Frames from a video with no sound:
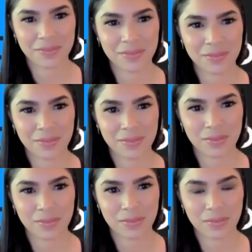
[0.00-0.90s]

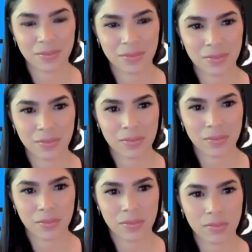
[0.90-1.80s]

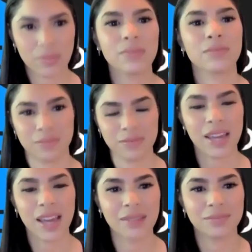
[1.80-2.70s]

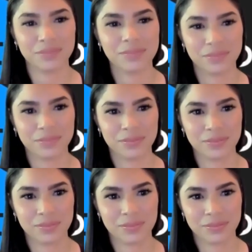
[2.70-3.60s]

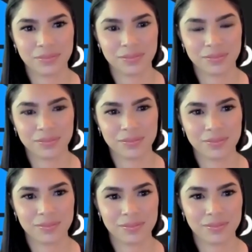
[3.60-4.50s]

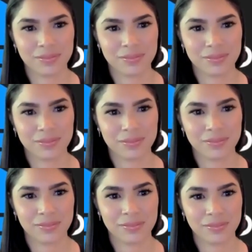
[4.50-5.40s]

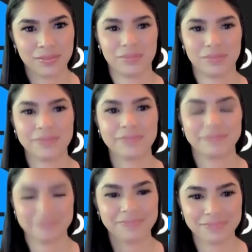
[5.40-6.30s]
(silent)